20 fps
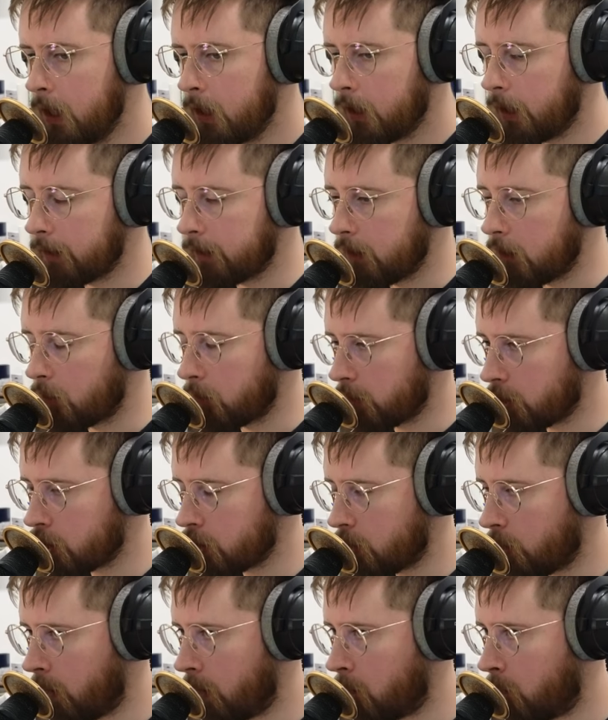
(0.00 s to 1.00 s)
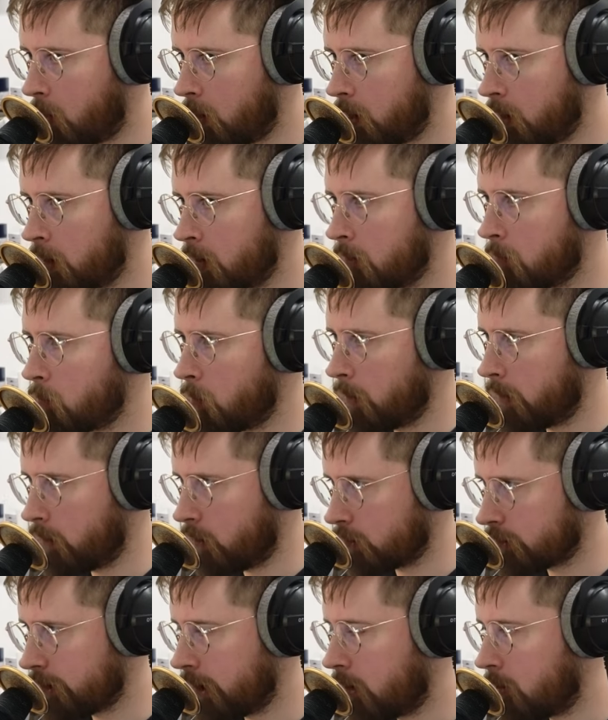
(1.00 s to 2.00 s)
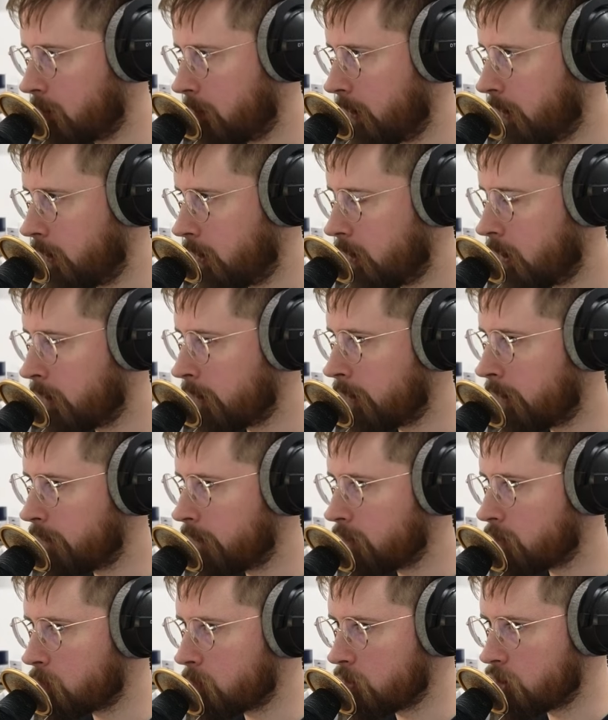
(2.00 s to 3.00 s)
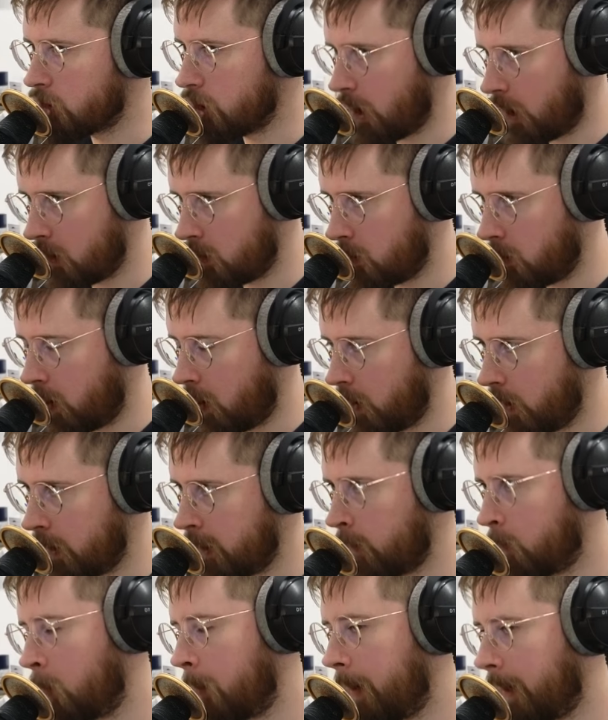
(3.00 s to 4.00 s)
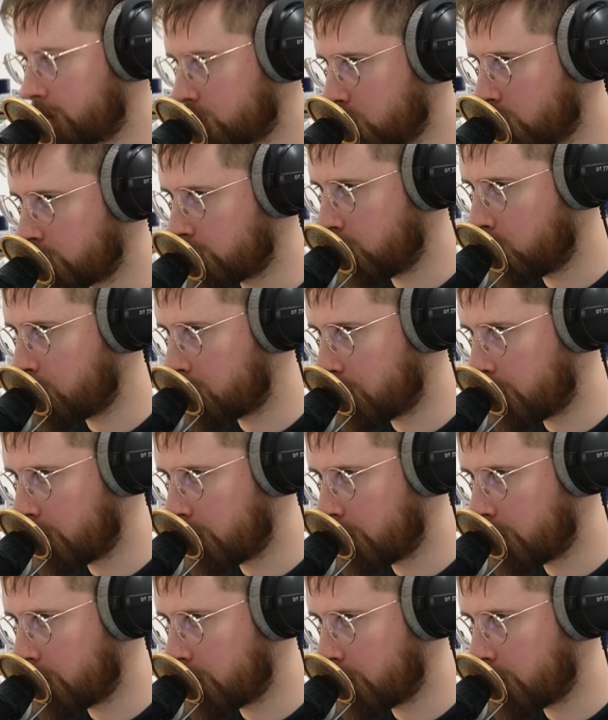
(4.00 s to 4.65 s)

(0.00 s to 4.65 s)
Like the original M1 were in October and then this was January and then we're back to October